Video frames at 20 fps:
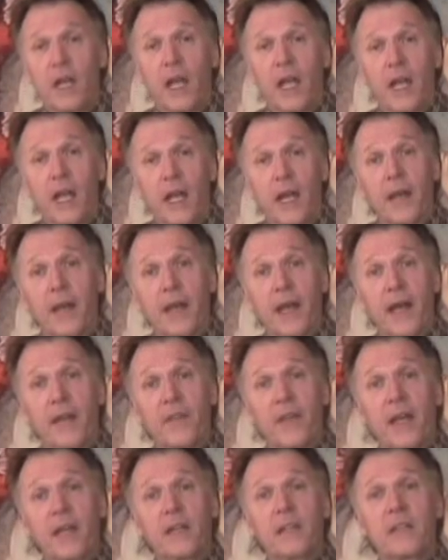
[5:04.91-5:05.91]
and I
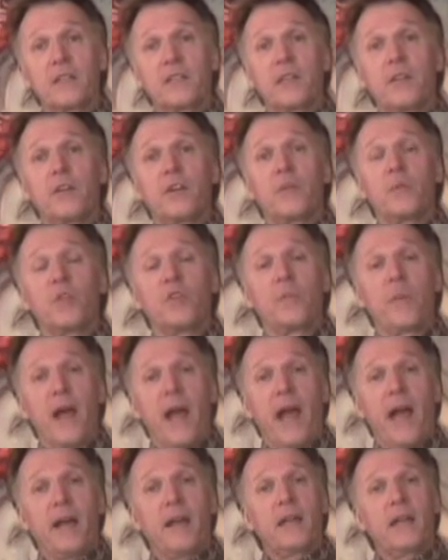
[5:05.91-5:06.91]
then continued to move
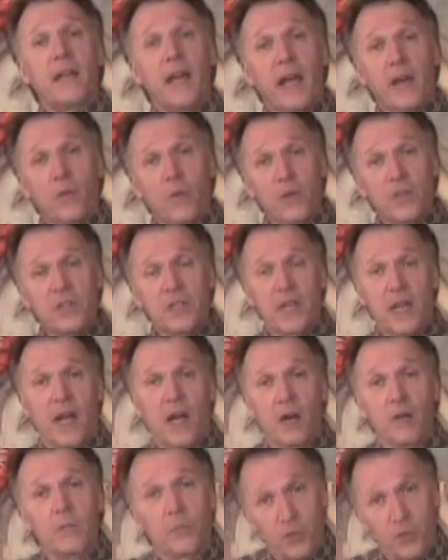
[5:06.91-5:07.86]
back, and I was now,